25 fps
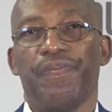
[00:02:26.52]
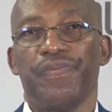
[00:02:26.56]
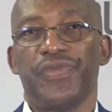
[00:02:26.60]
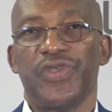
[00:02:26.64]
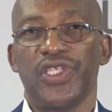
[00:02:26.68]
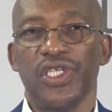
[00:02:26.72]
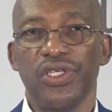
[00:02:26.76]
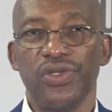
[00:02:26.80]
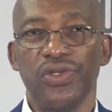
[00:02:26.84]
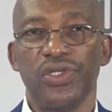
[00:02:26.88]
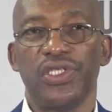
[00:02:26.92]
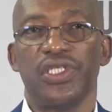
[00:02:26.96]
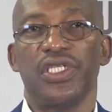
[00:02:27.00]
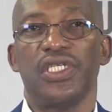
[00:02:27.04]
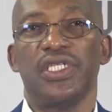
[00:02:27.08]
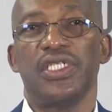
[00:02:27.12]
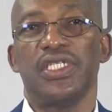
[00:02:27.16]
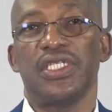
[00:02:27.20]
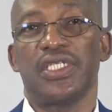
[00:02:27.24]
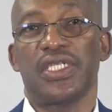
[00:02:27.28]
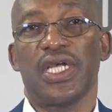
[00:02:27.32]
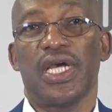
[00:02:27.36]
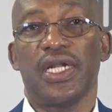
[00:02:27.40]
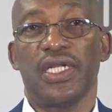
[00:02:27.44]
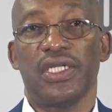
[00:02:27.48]
DUT
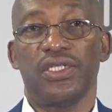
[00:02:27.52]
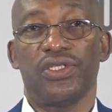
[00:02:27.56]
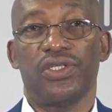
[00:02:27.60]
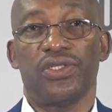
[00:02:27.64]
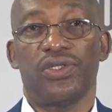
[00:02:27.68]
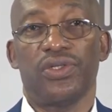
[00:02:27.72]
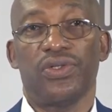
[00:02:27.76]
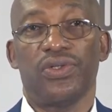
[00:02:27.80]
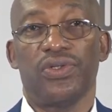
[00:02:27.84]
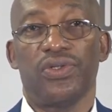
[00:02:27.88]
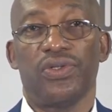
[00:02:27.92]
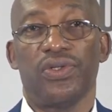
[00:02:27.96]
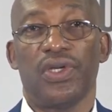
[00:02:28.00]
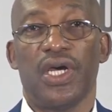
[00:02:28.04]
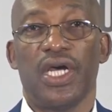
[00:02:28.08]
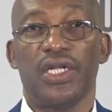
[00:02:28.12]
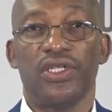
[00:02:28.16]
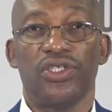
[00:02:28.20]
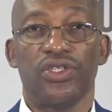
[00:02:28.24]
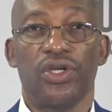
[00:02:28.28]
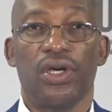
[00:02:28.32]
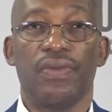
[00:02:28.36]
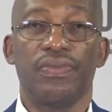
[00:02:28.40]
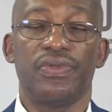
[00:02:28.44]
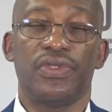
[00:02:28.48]
decided to
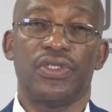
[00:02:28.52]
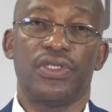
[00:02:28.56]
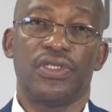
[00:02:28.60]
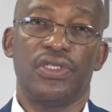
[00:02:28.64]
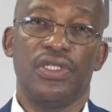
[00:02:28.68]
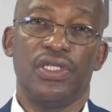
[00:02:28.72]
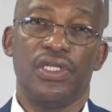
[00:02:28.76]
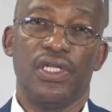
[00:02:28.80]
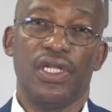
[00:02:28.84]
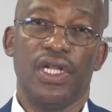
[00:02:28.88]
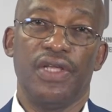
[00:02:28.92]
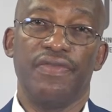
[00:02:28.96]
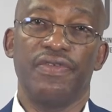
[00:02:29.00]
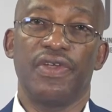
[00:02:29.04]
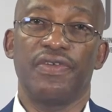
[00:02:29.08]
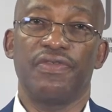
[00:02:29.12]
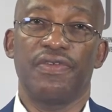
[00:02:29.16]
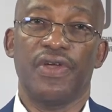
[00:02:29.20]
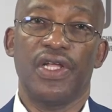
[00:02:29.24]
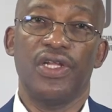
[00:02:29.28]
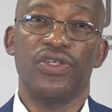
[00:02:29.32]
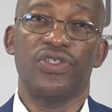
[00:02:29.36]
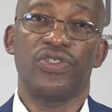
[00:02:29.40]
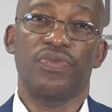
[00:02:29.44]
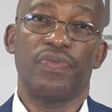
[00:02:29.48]
adopt the living
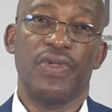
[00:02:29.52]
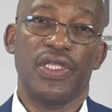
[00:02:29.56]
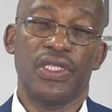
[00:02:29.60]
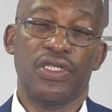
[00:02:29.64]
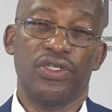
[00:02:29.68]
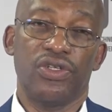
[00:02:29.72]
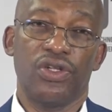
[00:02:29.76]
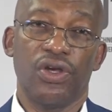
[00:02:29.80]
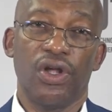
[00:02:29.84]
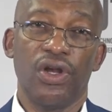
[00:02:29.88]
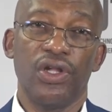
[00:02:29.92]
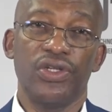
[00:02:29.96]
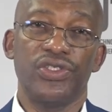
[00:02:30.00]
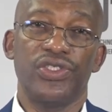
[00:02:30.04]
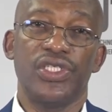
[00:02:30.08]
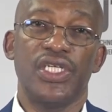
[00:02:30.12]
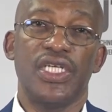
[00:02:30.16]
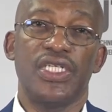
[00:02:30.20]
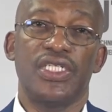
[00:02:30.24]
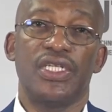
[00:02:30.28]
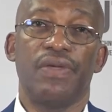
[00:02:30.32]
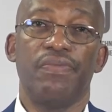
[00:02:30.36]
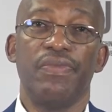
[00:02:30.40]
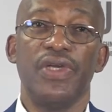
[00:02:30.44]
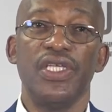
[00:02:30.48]
values methodology
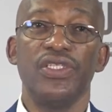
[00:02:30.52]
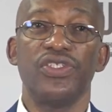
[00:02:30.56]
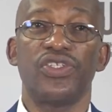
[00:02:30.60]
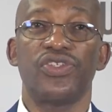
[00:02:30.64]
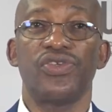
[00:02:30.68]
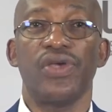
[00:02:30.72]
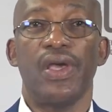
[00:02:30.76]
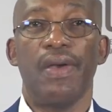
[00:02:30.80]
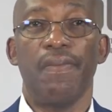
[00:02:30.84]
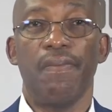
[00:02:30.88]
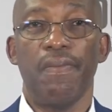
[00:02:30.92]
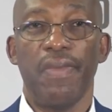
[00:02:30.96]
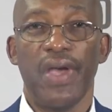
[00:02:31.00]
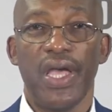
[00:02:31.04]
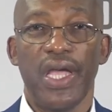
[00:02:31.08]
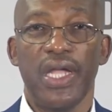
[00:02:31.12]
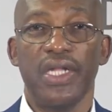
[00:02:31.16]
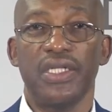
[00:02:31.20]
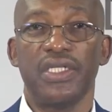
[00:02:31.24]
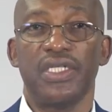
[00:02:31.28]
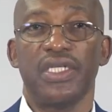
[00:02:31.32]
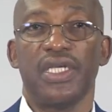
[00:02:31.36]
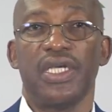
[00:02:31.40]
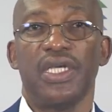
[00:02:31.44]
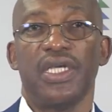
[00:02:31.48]
as a means to
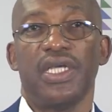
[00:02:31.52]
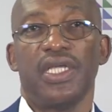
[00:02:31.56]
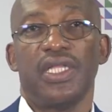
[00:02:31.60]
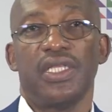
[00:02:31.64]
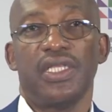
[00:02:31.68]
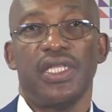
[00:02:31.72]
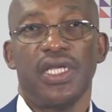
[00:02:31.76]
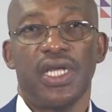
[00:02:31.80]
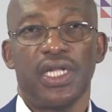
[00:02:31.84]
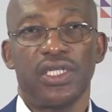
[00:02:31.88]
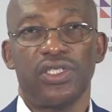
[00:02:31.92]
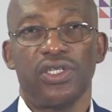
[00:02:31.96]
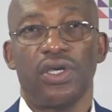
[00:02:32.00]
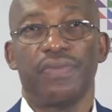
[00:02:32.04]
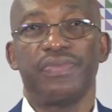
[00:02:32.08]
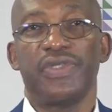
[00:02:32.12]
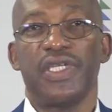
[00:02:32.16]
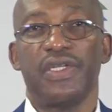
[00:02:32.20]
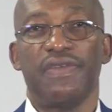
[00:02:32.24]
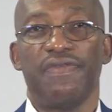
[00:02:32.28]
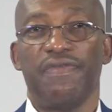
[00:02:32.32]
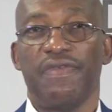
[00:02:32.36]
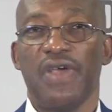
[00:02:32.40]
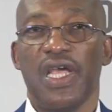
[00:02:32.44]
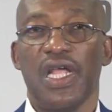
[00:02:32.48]
embed the
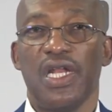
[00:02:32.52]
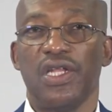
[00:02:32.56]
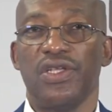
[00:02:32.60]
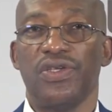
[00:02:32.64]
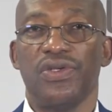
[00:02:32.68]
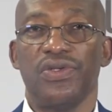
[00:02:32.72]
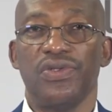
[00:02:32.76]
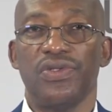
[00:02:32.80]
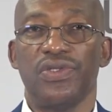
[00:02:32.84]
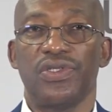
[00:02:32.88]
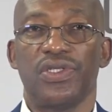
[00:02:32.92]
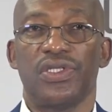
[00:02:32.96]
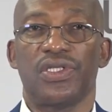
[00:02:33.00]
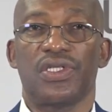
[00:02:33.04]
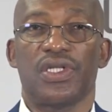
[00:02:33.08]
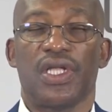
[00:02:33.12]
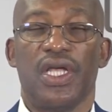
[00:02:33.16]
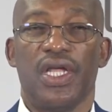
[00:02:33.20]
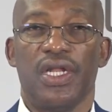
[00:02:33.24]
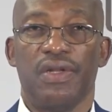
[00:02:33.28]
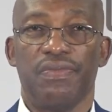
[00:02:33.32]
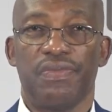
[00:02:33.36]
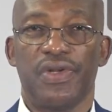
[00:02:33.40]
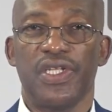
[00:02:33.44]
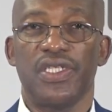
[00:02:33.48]
adopted values
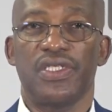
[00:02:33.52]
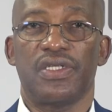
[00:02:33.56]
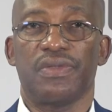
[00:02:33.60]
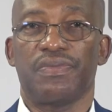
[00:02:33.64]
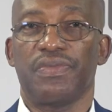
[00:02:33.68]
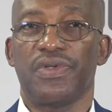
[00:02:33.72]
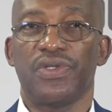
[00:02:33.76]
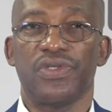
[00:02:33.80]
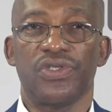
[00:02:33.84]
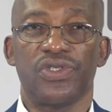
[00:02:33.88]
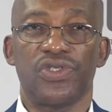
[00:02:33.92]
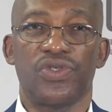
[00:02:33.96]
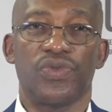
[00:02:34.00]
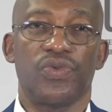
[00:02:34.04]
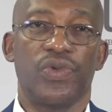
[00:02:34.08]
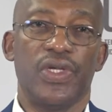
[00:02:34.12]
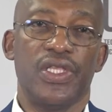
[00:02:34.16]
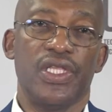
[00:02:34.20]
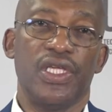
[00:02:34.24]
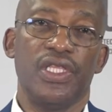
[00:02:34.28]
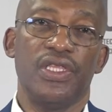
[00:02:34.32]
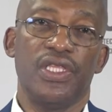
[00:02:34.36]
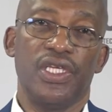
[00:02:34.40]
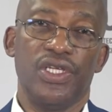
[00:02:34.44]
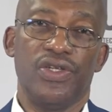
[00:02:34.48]
and principles
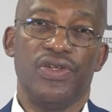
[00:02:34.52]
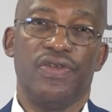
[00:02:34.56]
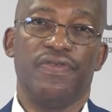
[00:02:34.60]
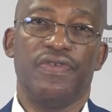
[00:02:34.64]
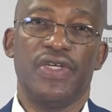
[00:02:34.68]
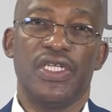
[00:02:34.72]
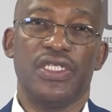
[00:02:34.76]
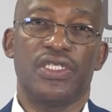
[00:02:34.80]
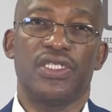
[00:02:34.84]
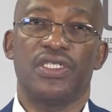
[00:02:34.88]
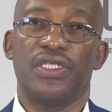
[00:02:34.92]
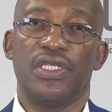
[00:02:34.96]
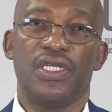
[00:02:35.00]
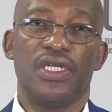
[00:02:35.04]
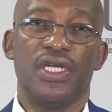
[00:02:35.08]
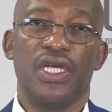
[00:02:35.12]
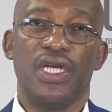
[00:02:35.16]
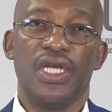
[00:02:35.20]
within the university